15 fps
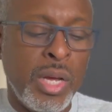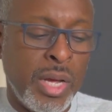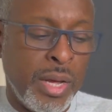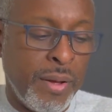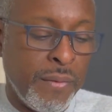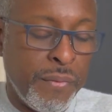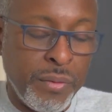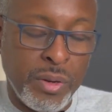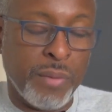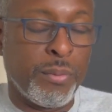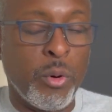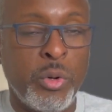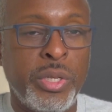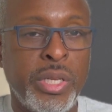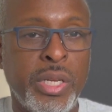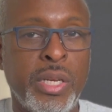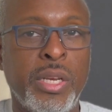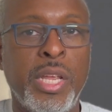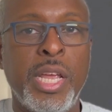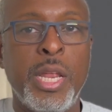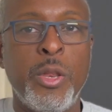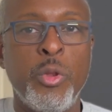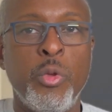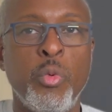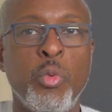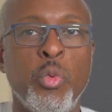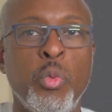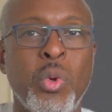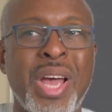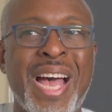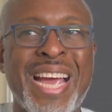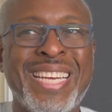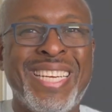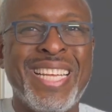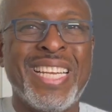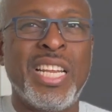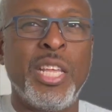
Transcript: full of protein. And ideally,